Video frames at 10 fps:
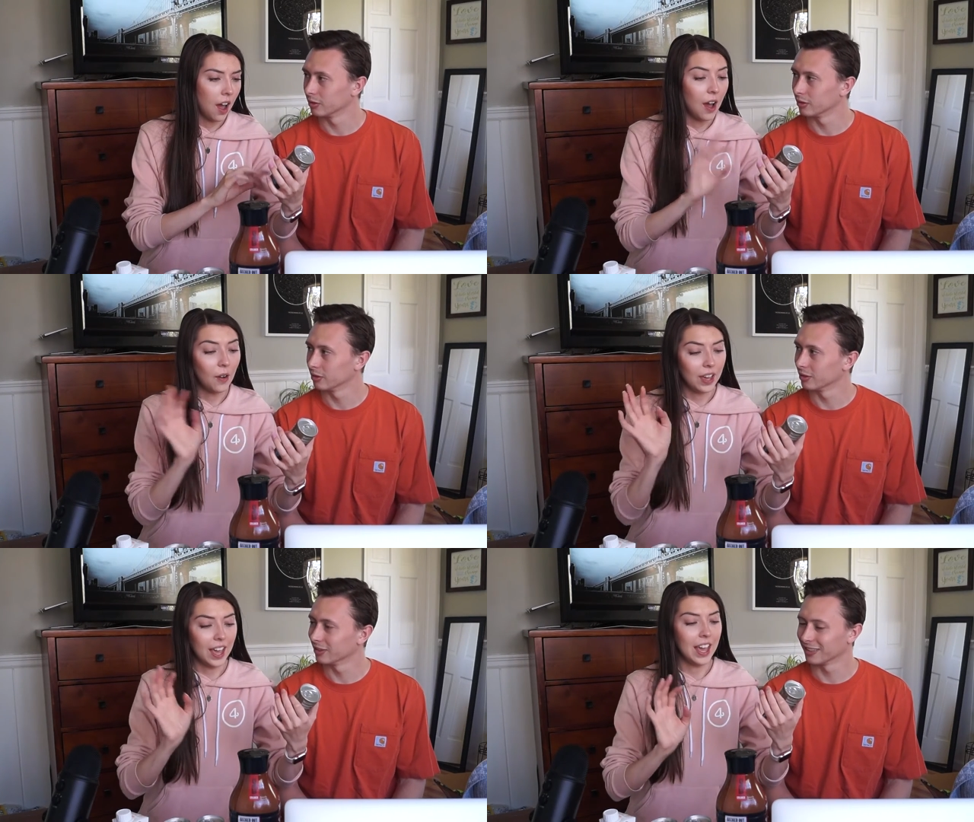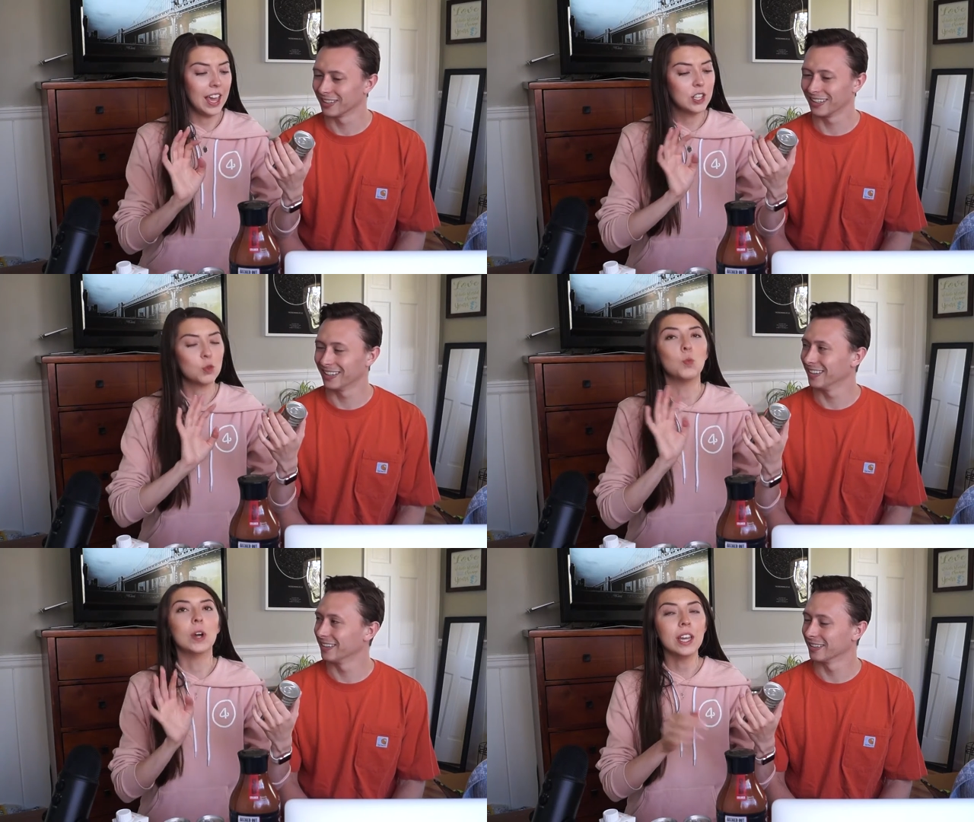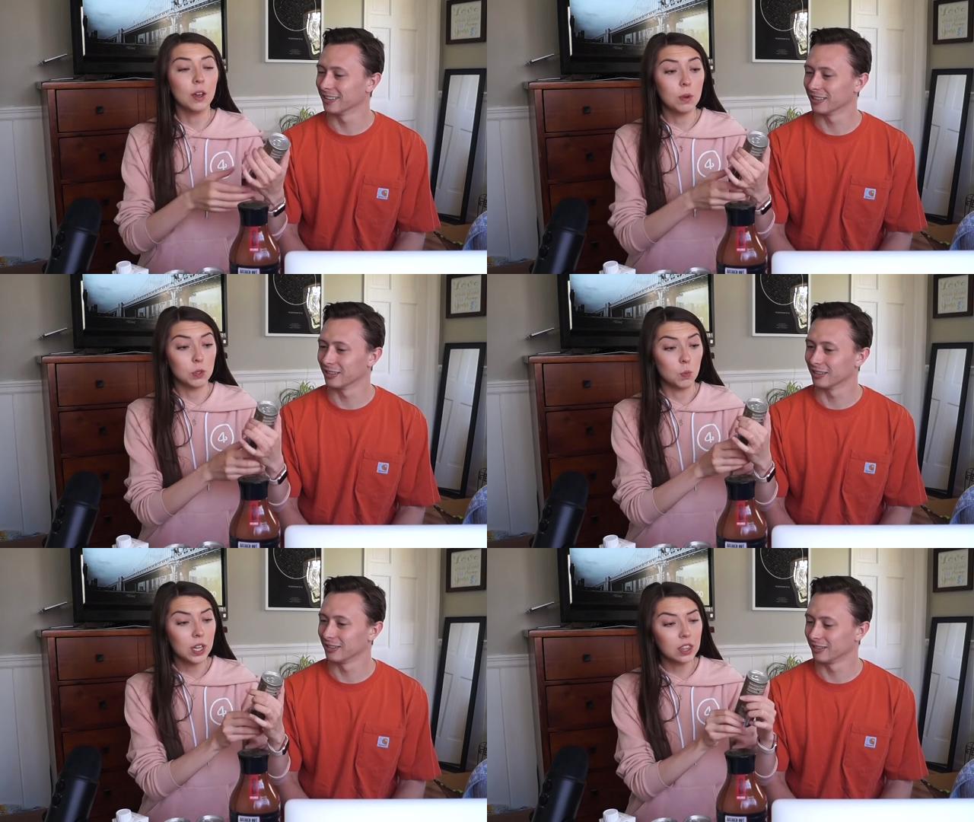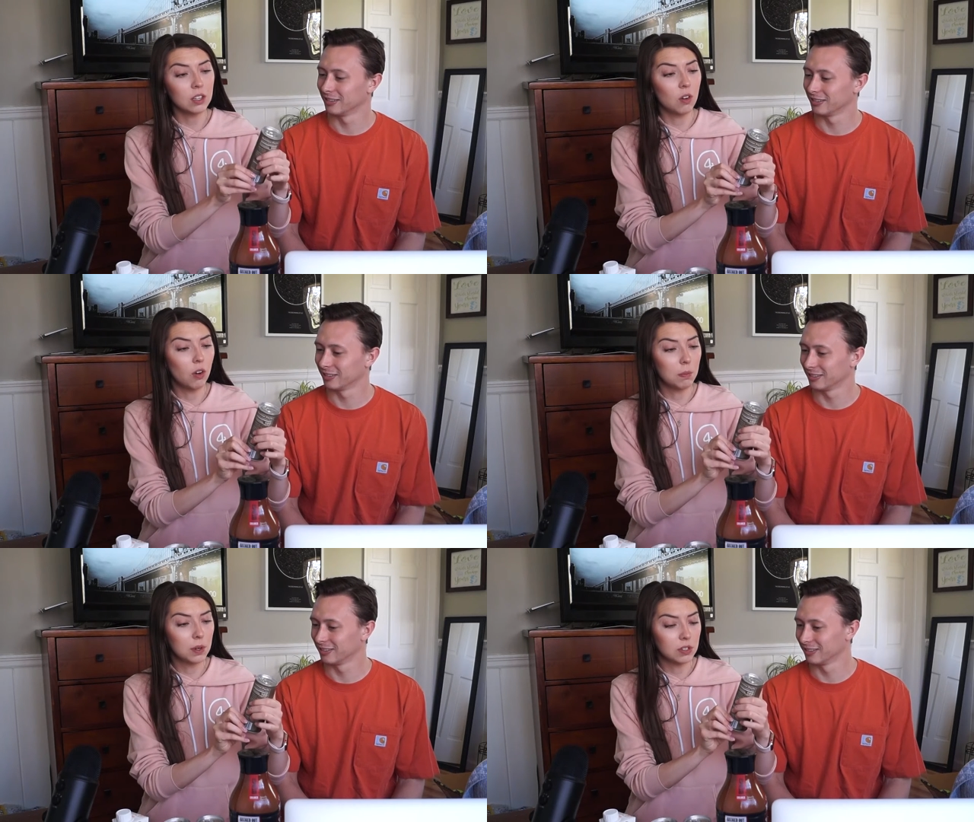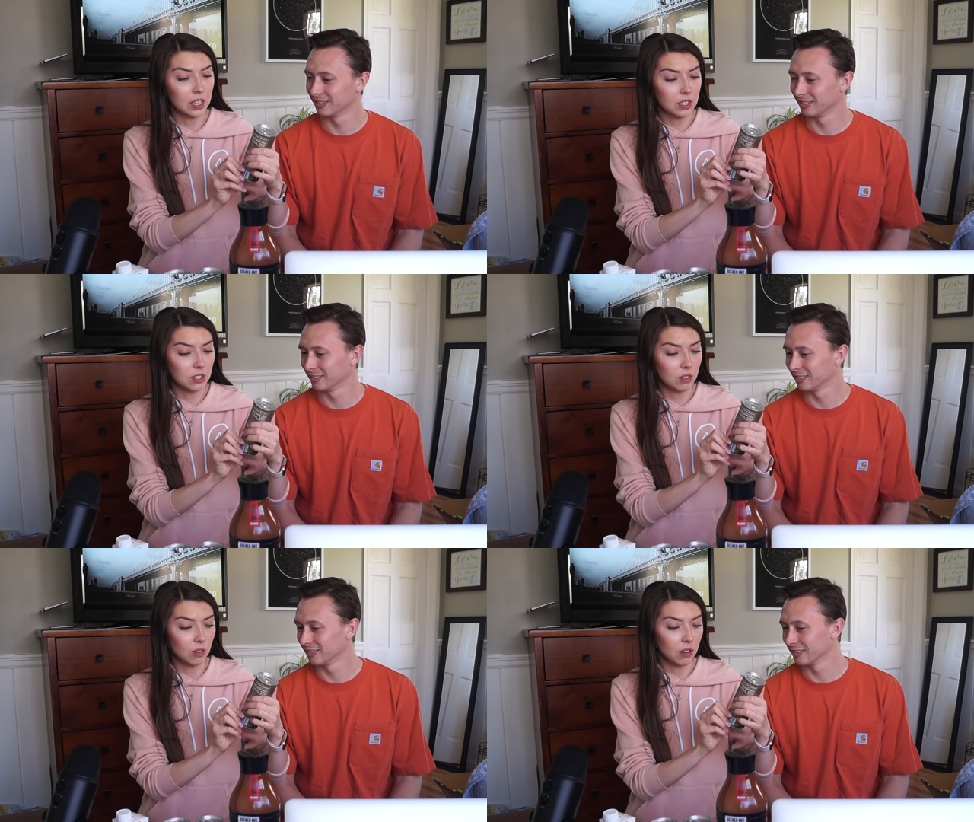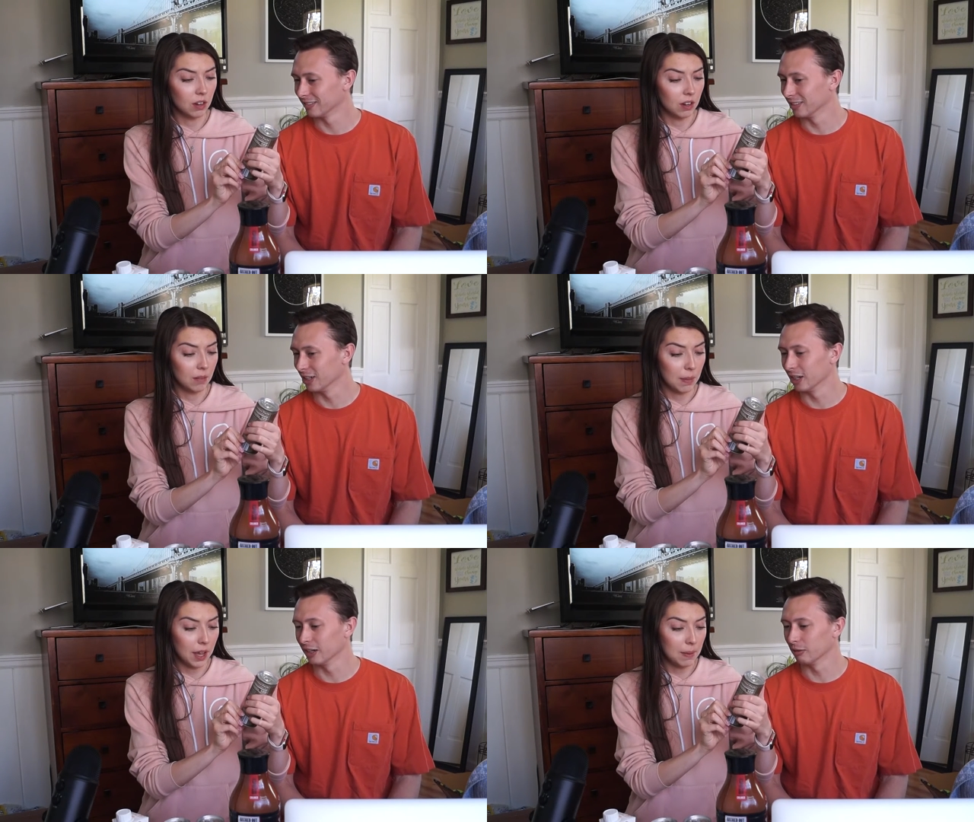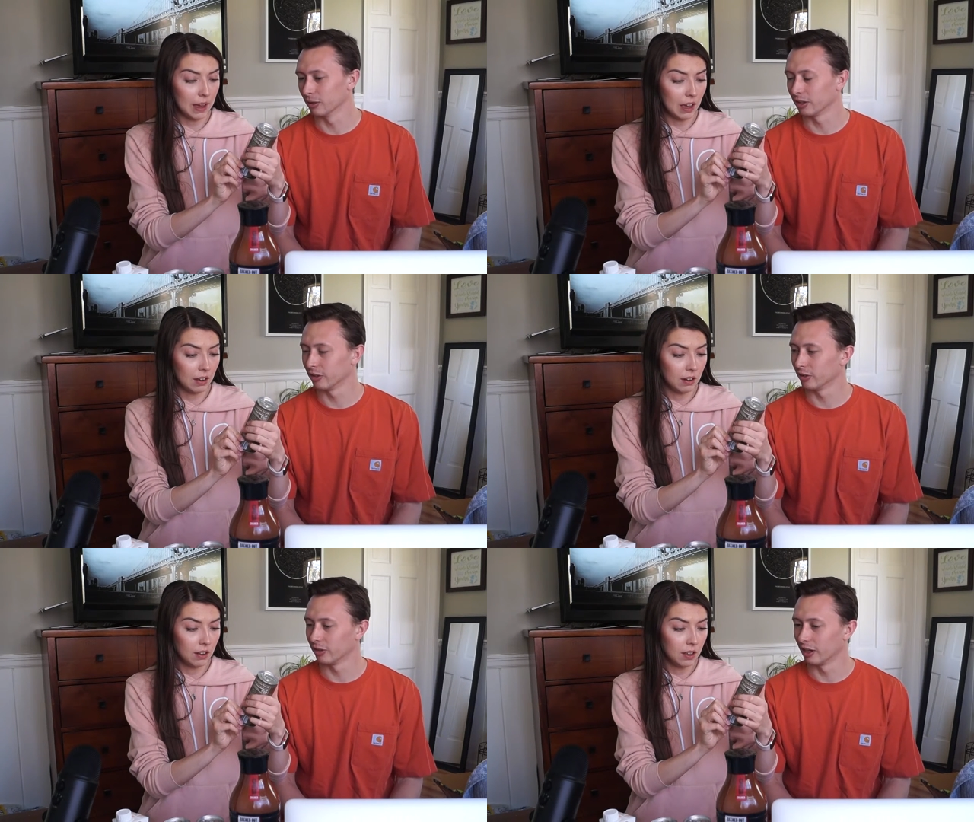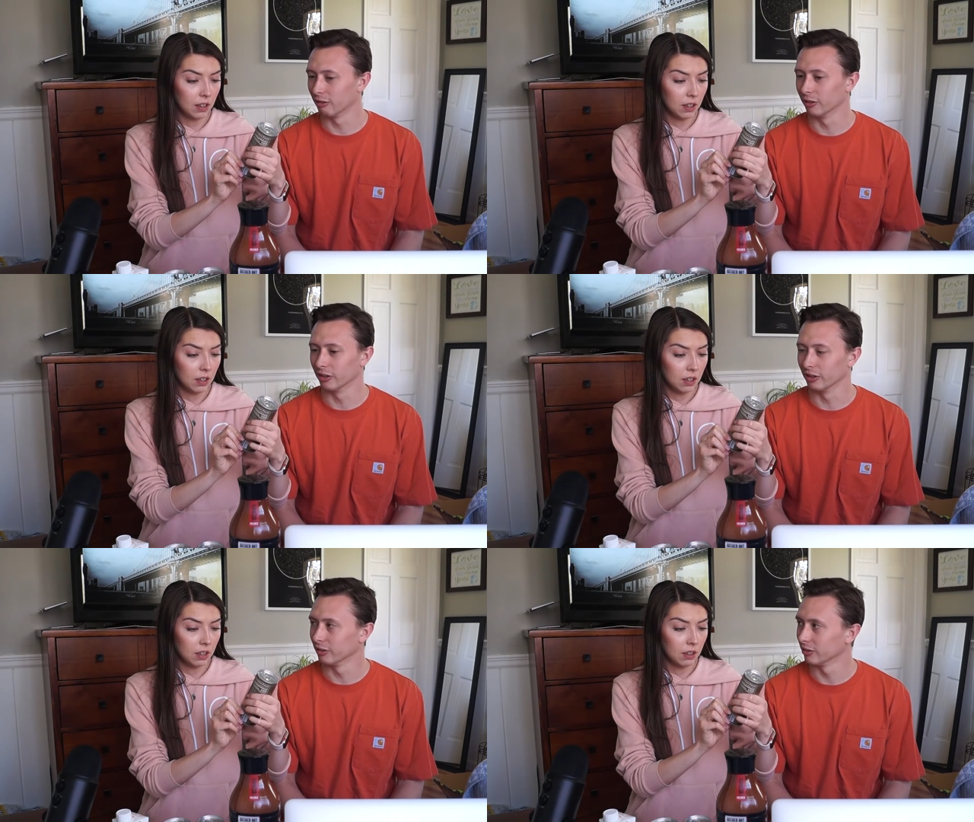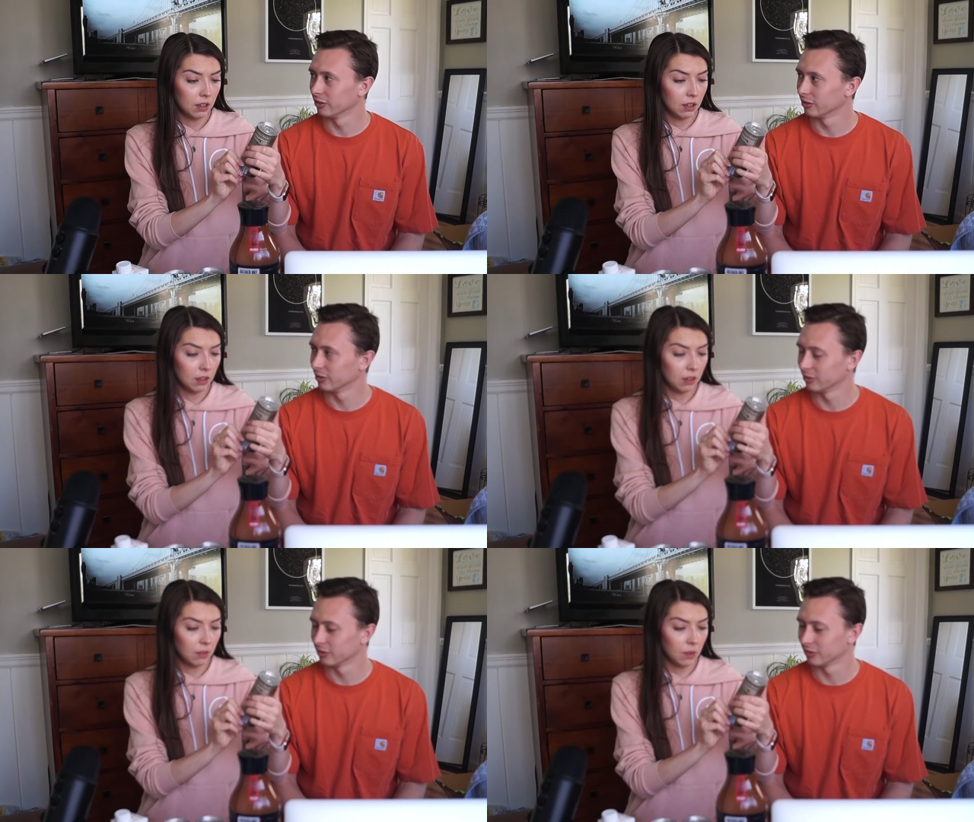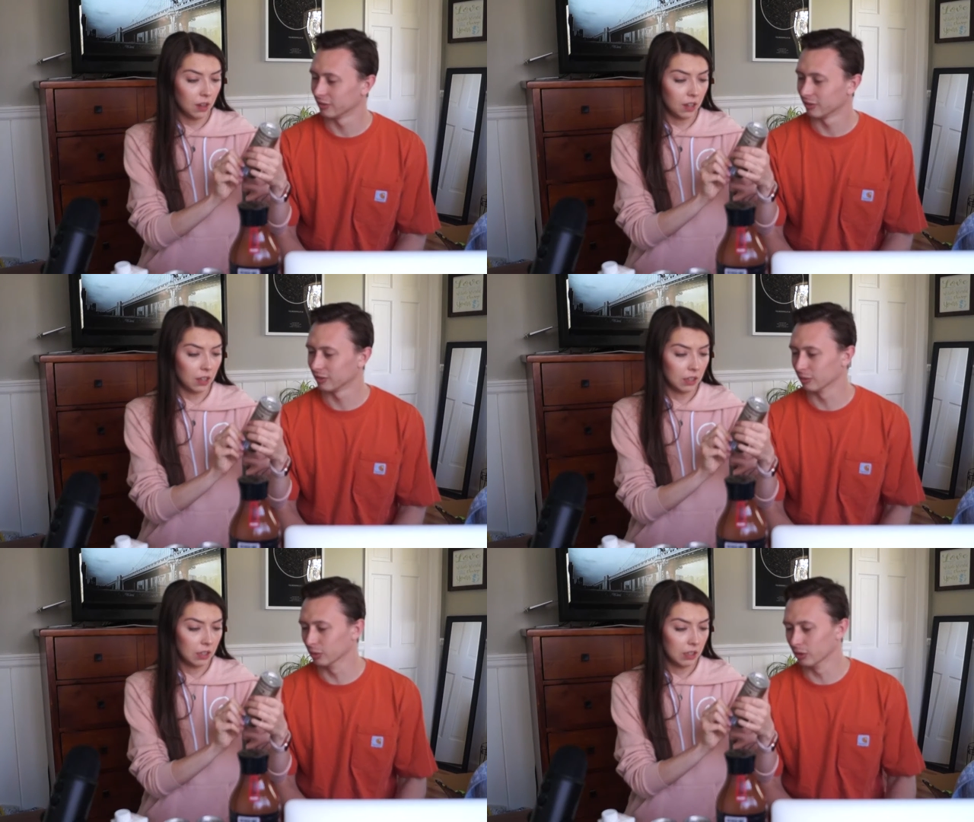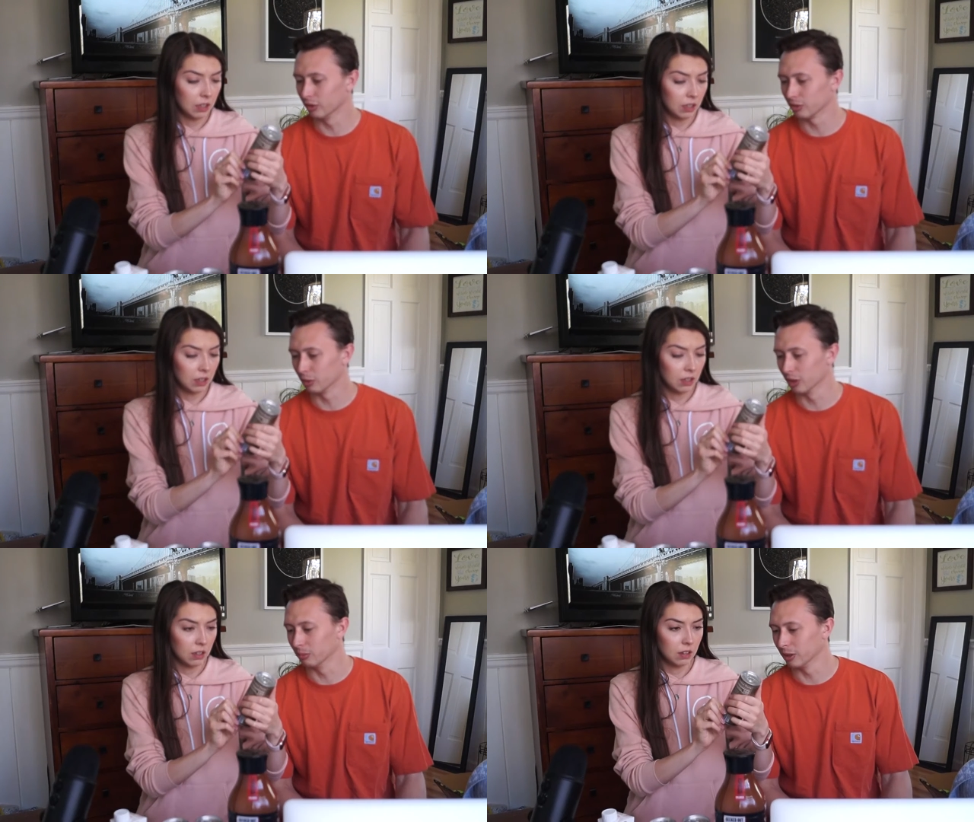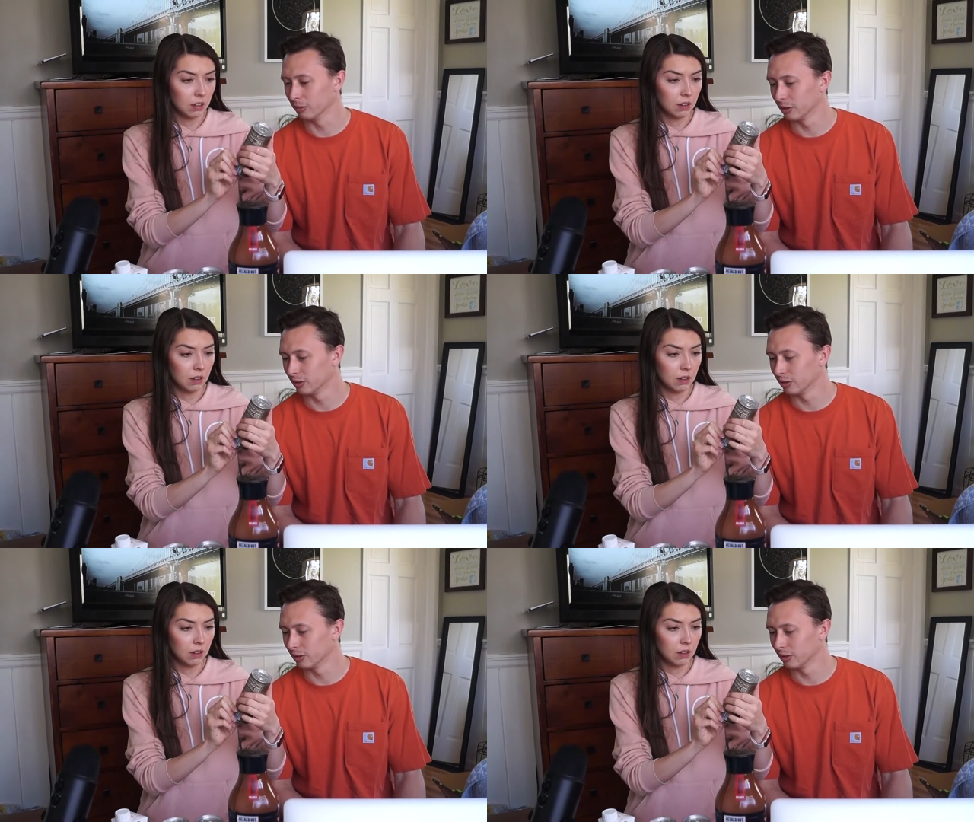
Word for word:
Speaker 1: Okay, it's with, it was with the cold brews at the store. Okay, My bad. We're not doing that one then. Why? We'll do it tomorrow, maybe.